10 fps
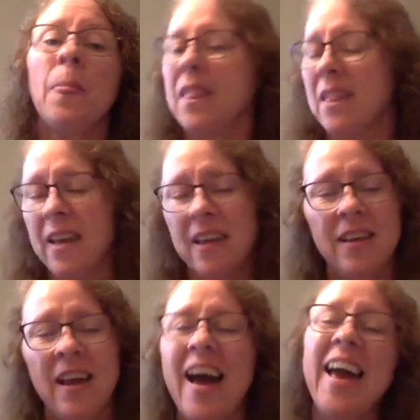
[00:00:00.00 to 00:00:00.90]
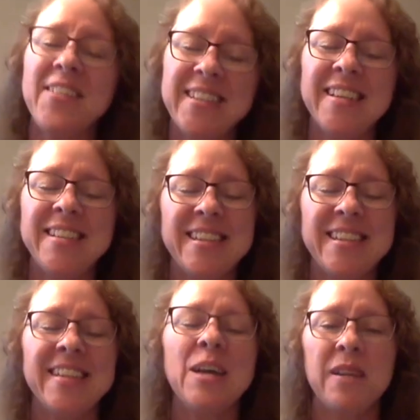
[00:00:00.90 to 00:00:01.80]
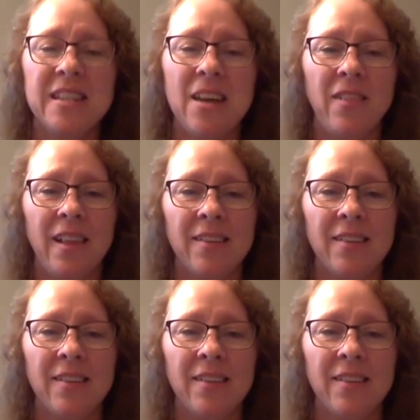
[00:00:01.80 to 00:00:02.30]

I have a tendency to let myself